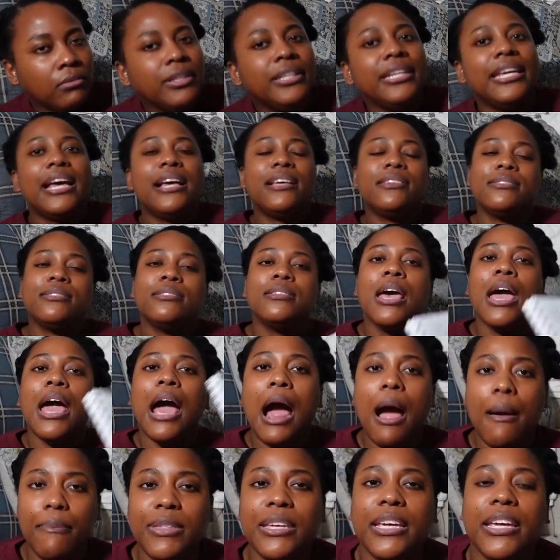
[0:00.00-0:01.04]
Yes,
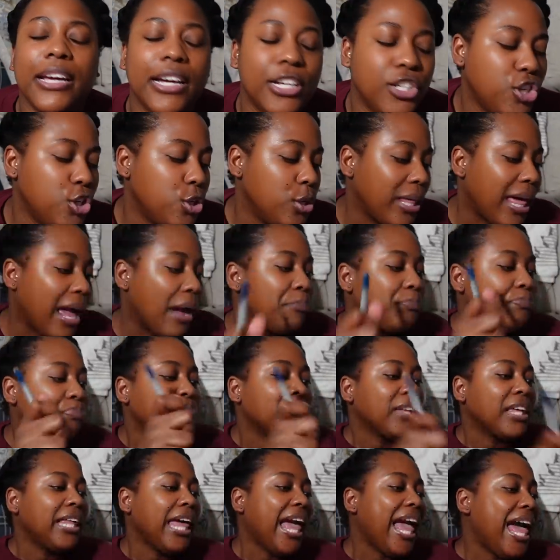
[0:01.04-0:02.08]
I'm thinking I should do that.
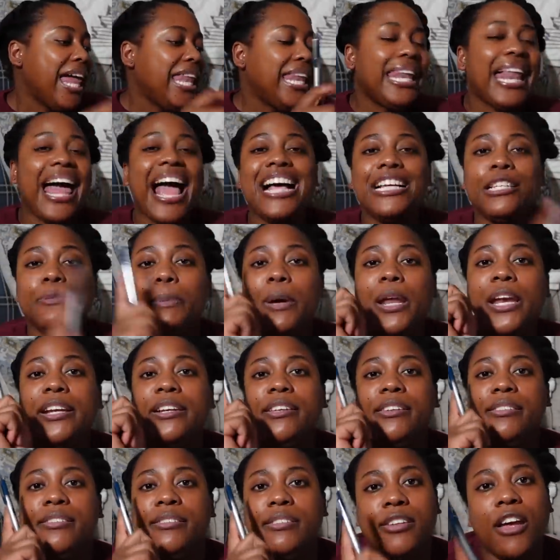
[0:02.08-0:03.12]
And last but
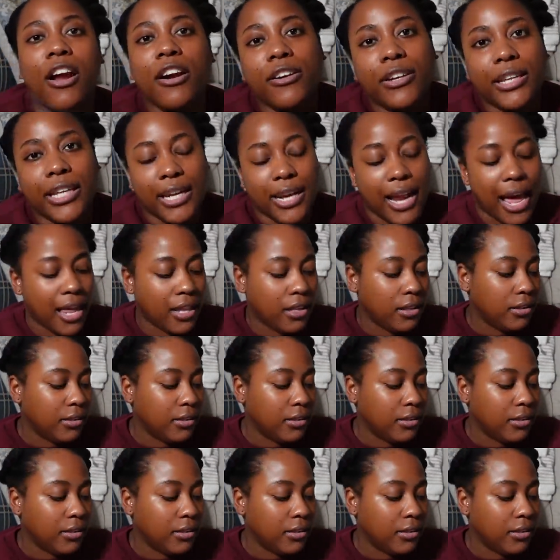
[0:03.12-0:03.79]
certainly not